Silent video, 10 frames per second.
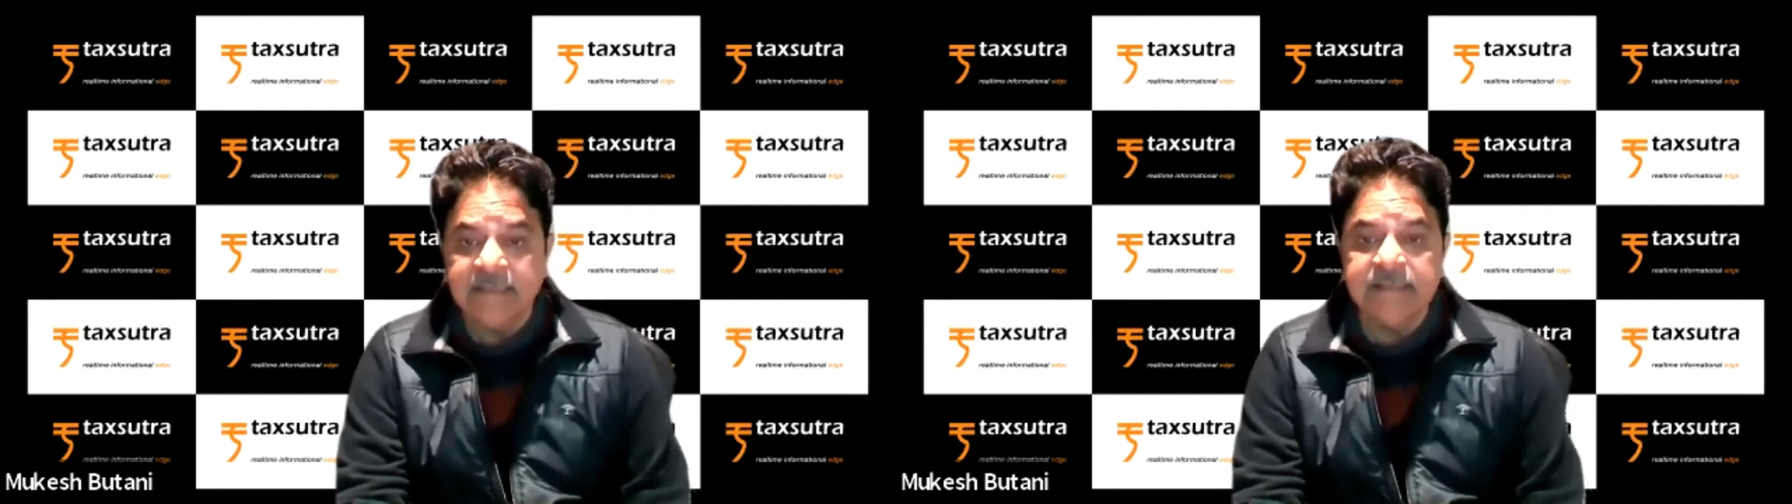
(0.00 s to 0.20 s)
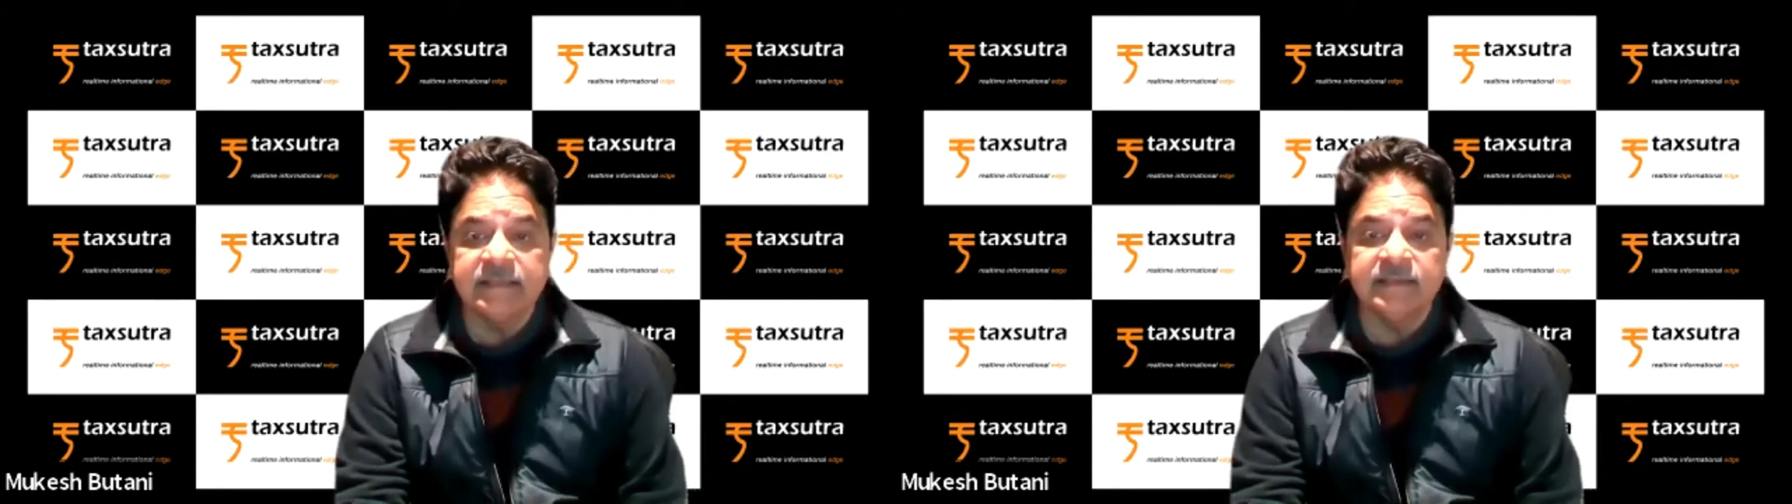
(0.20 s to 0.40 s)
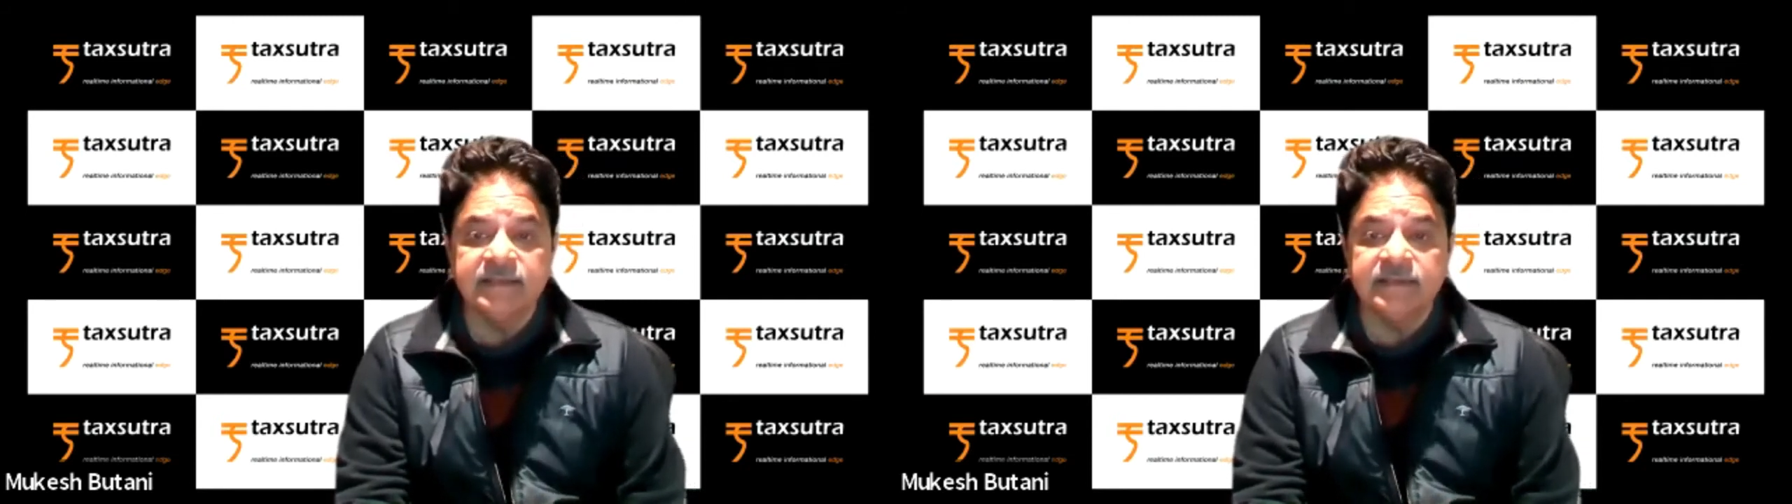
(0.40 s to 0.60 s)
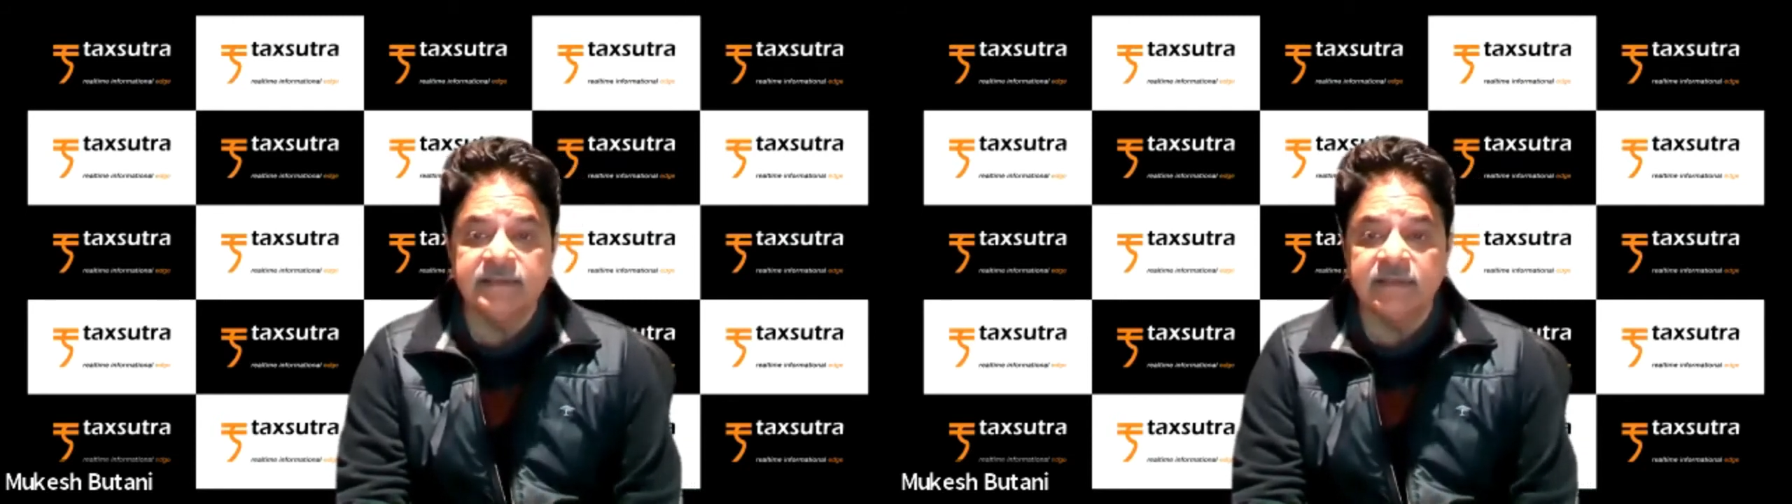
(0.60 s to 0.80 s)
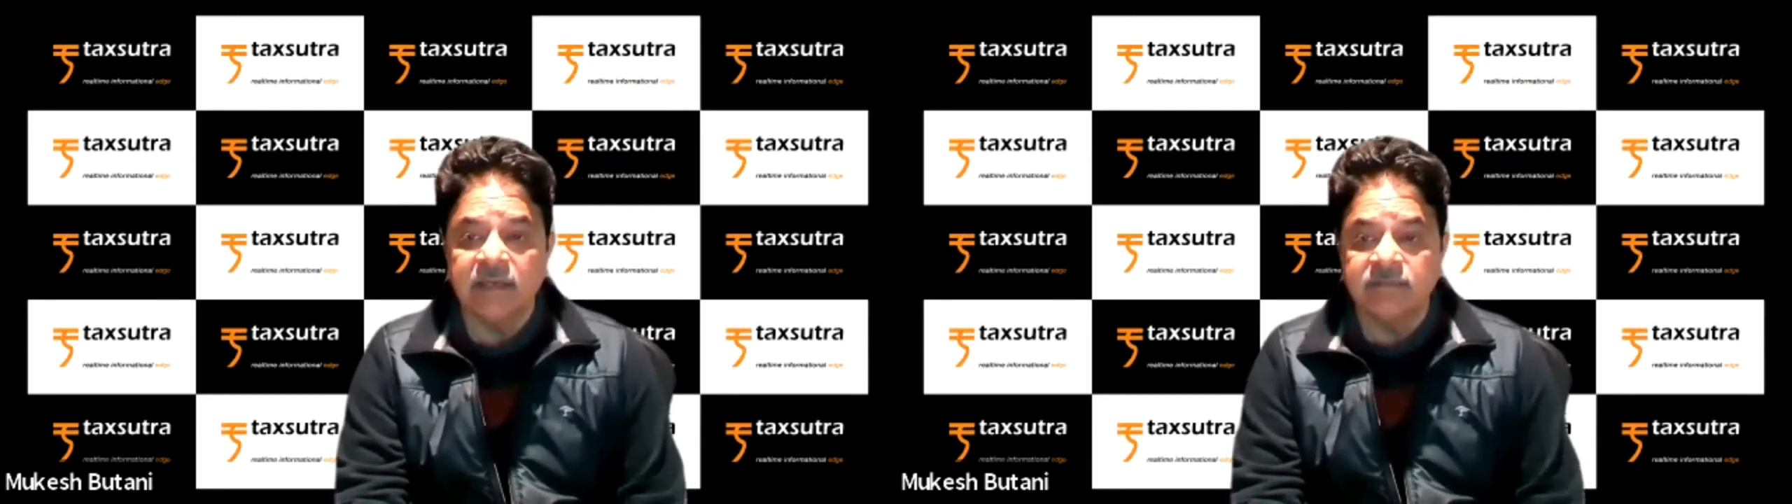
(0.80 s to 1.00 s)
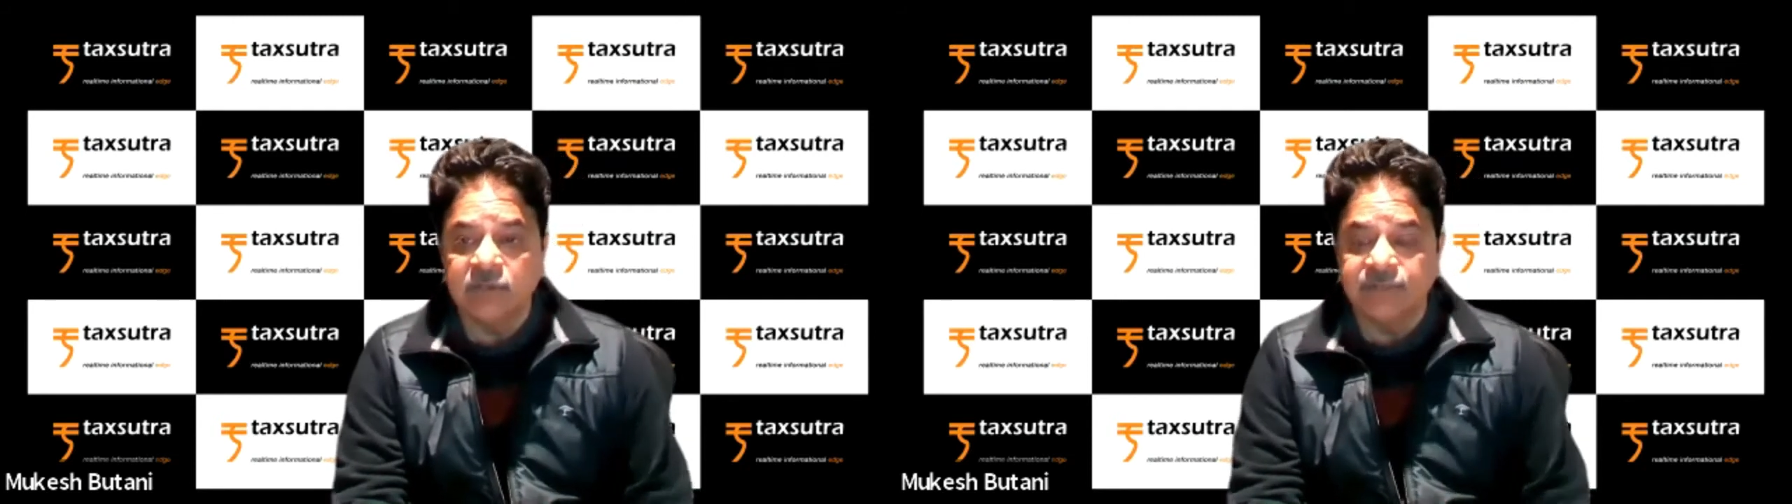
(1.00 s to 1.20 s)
increase in the number